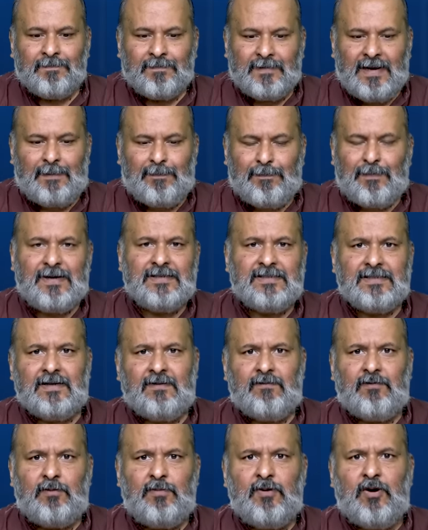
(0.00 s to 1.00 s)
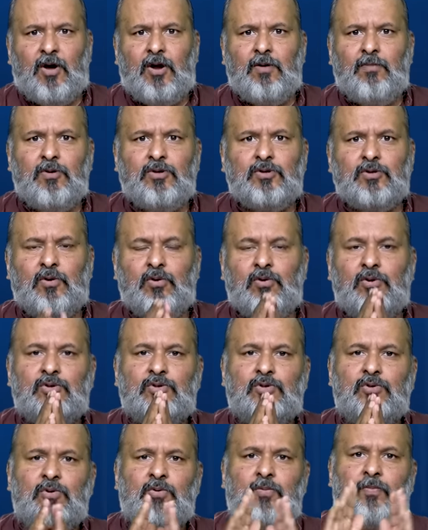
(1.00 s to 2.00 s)
that person would be almost close
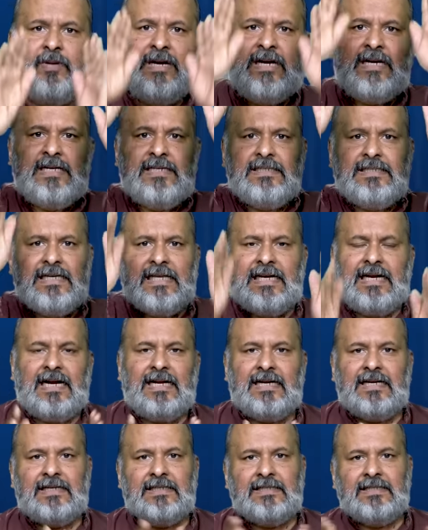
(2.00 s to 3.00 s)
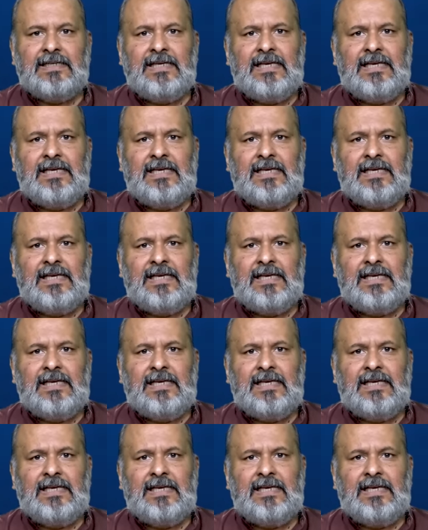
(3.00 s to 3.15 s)
to meet his creators.